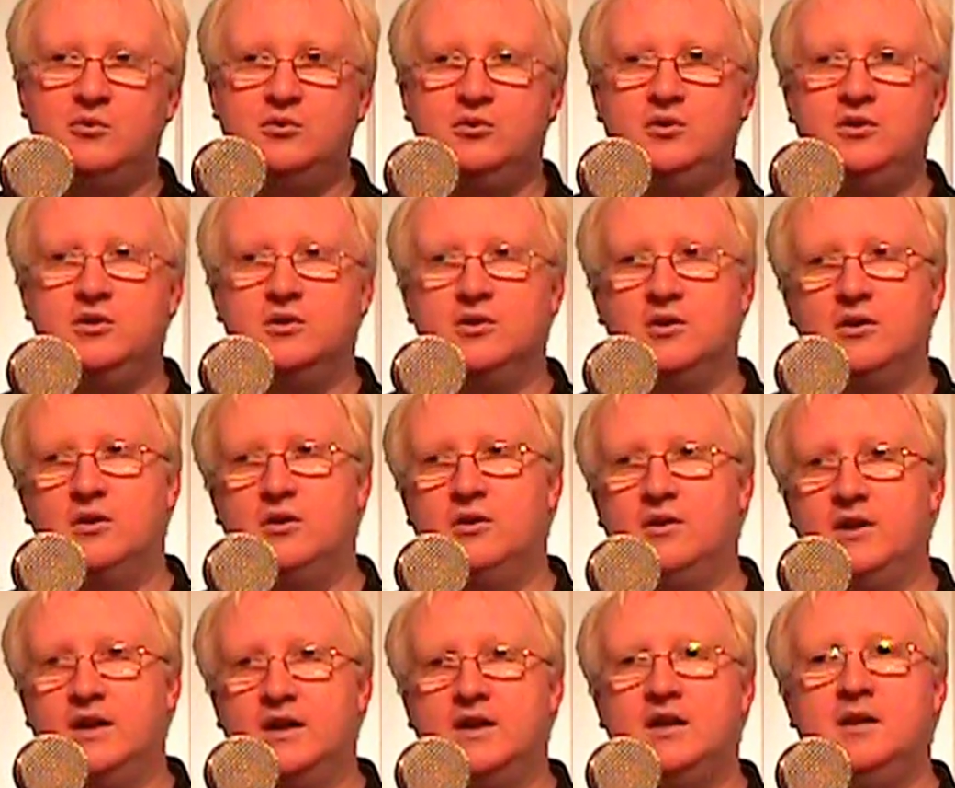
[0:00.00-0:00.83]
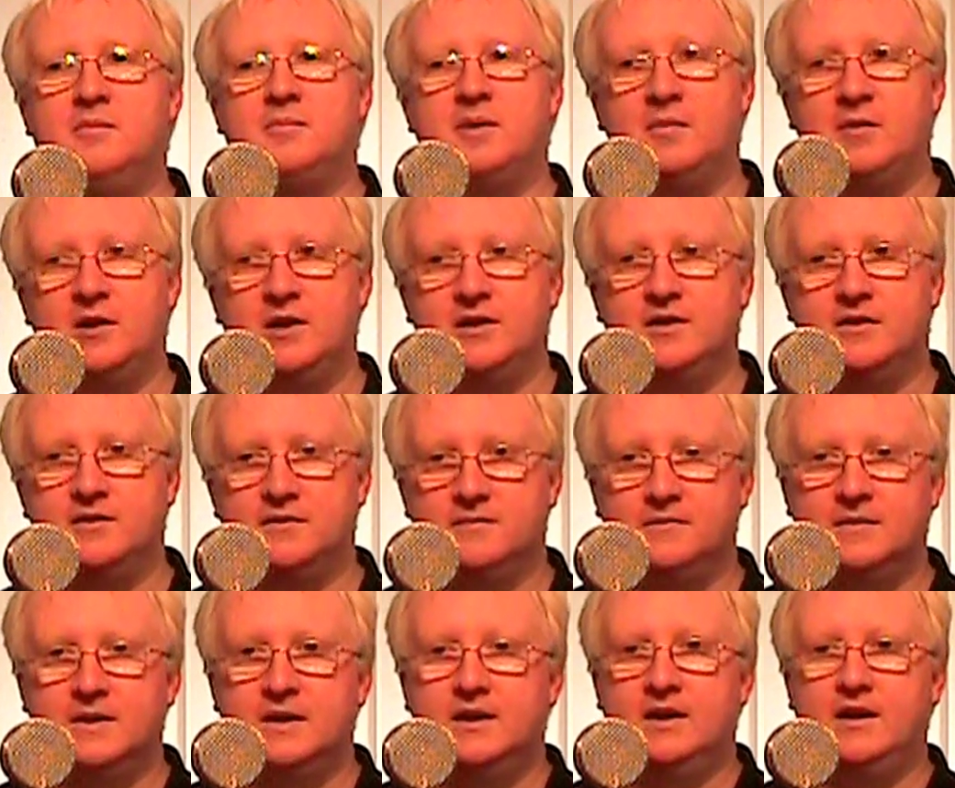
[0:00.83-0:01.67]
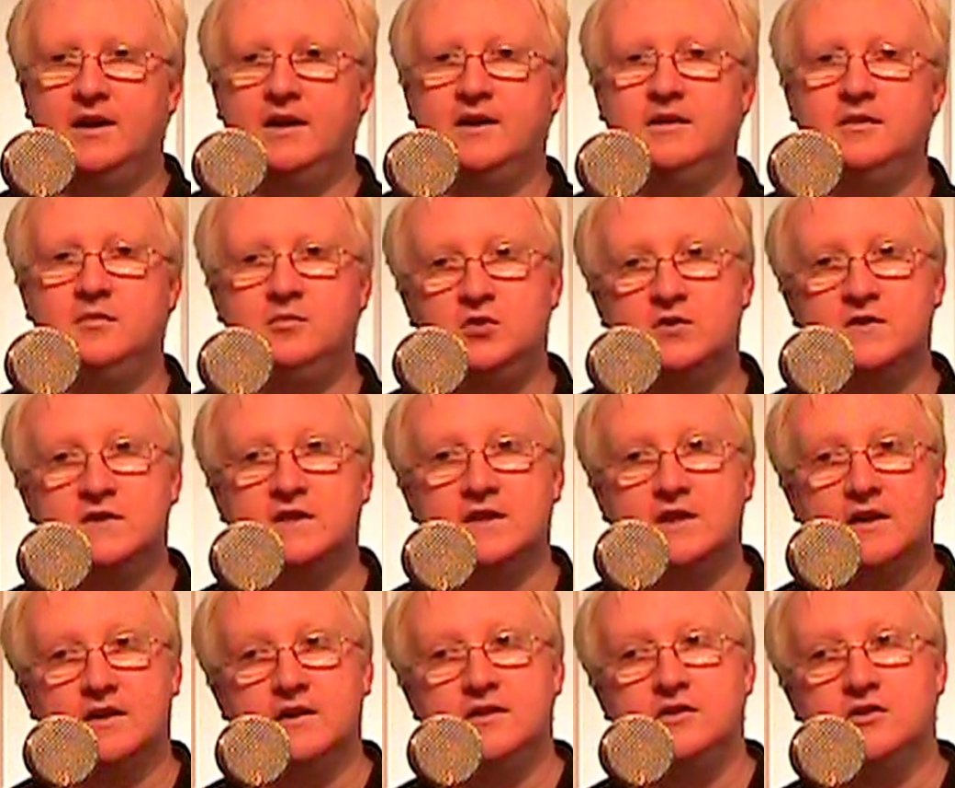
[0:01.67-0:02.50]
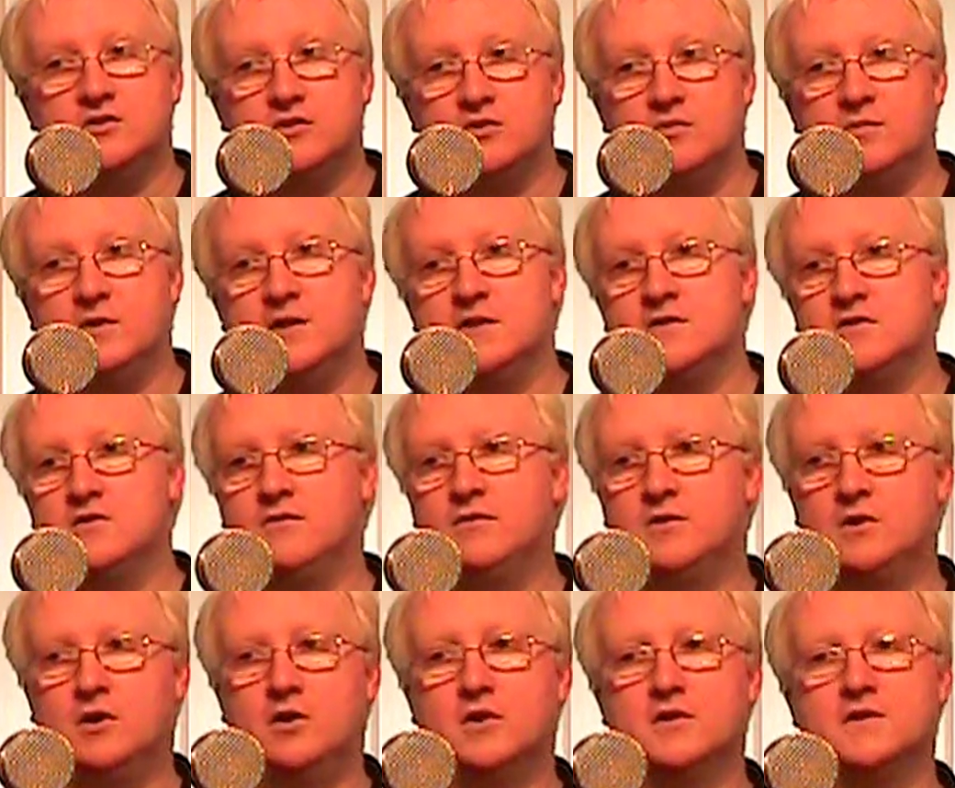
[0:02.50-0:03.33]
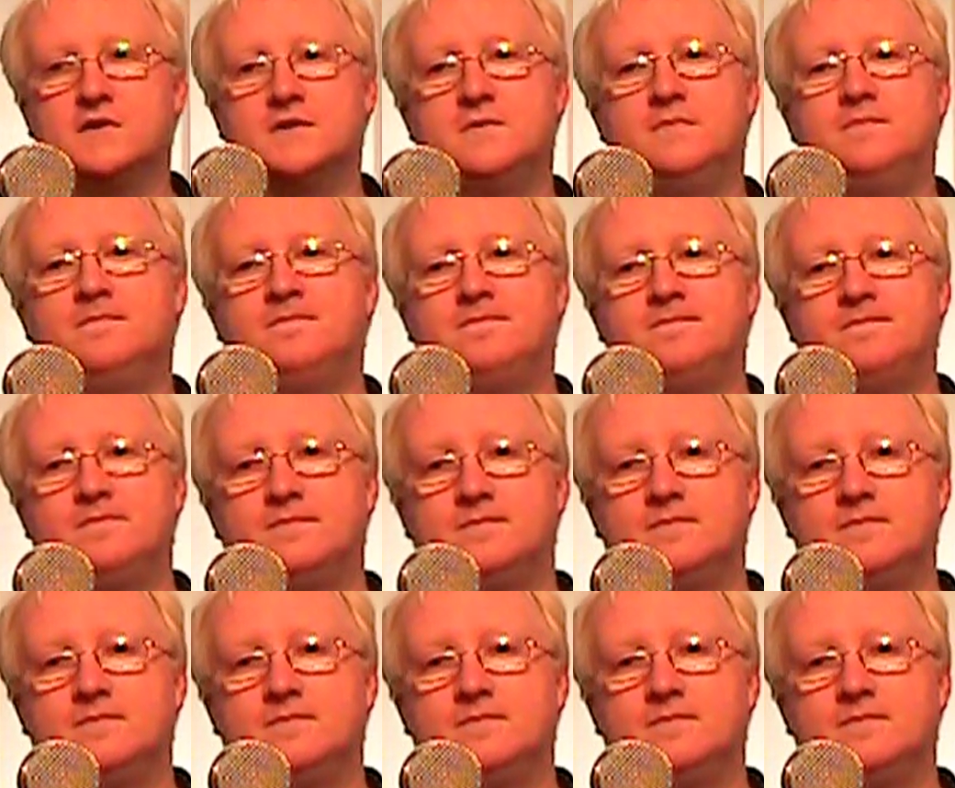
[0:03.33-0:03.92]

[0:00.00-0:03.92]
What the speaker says: audio equipment and musical instruments, of course.